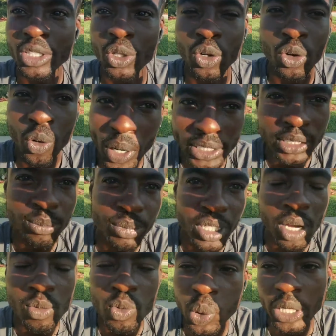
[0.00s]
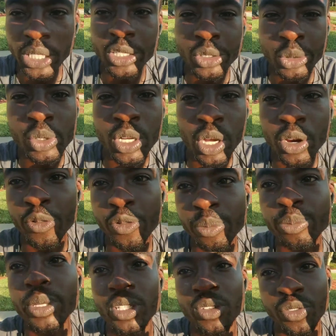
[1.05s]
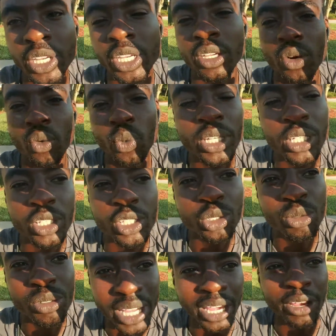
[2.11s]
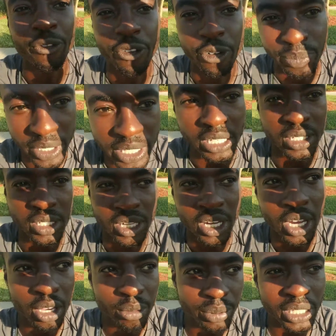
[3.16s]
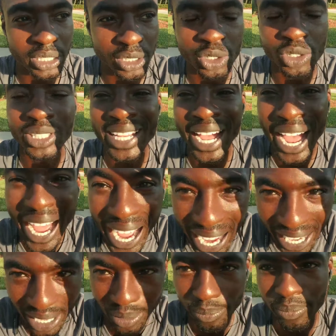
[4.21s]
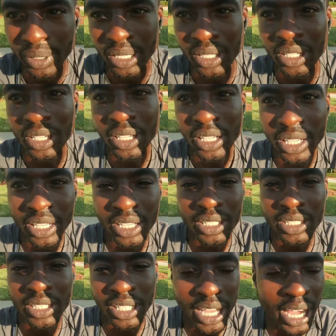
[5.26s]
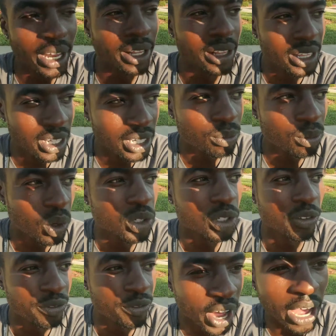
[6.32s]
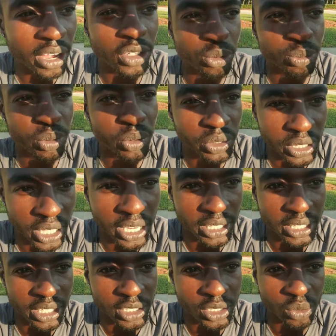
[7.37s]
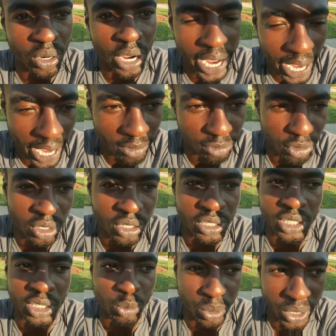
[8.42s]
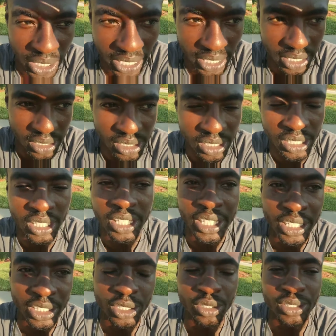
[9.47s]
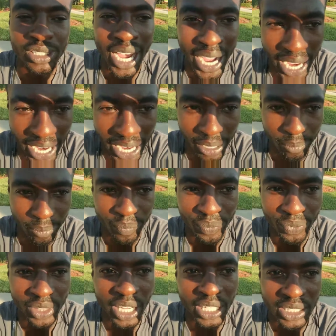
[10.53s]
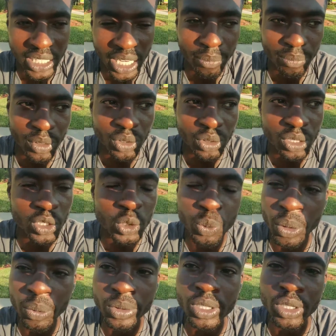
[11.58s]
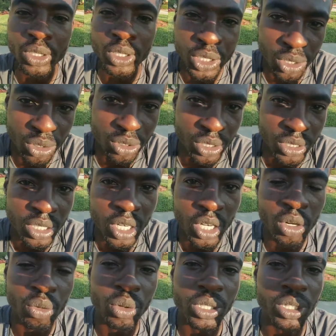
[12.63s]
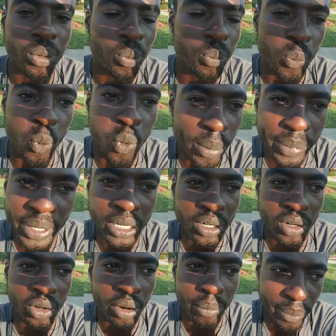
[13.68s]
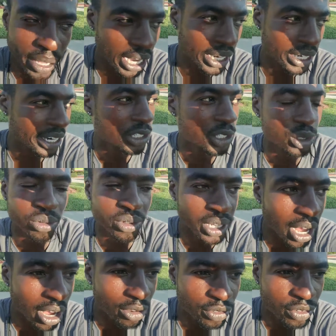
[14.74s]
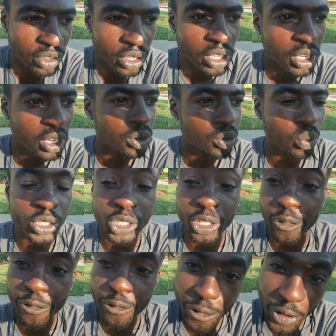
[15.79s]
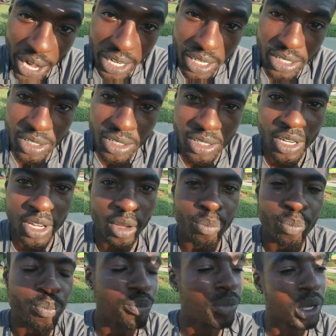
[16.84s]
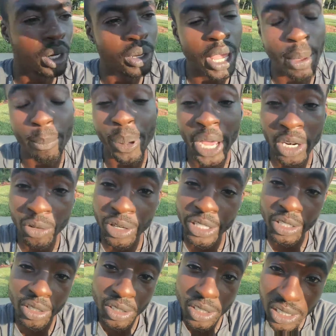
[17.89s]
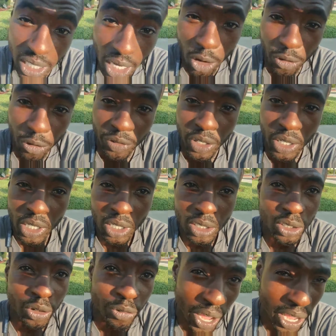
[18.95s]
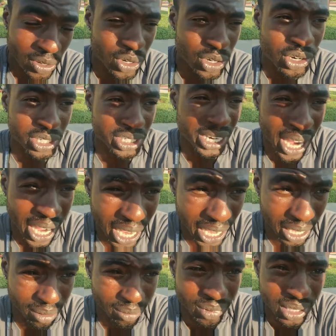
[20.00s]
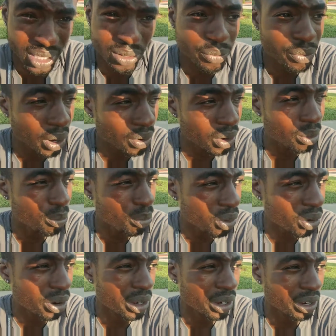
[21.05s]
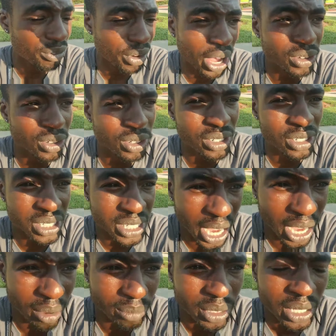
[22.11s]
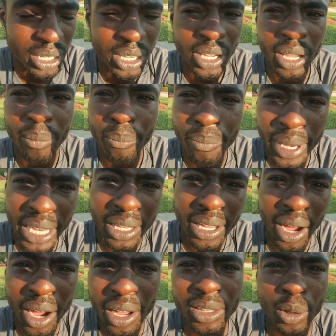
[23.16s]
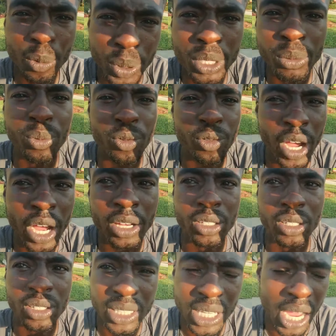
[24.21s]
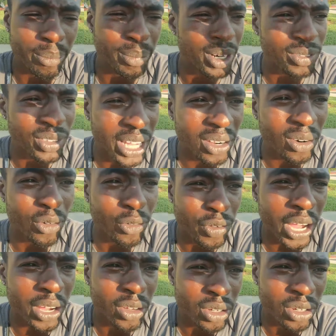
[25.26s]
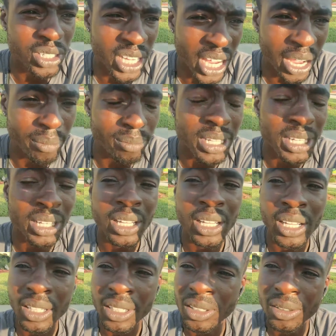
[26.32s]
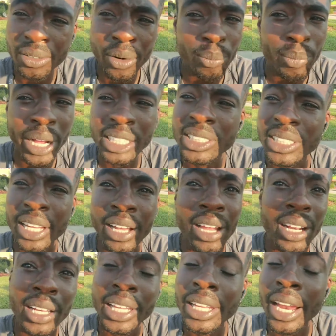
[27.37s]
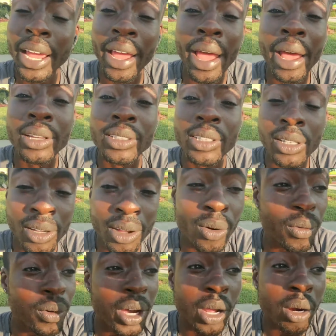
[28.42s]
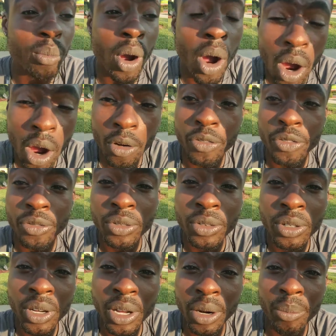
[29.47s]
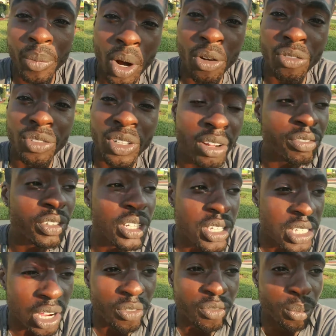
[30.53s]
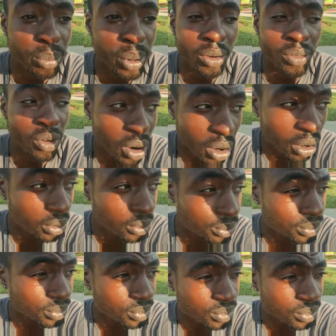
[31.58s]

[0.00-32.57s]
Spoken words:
So the question becomes, what did you learn from this video? What did you get from this? Because your time is, again, the most valuable thing that you have on this planet, is your time. That's time that you could have spent with your children, with the woman or the man that you love, with your friends, bettering yourself. So value your time. It's very important. Value your time and make other people value your time. And if they don't value your time, you know my saying, leave their ass alone. Cut them off. Cut them off. Love yourself above all.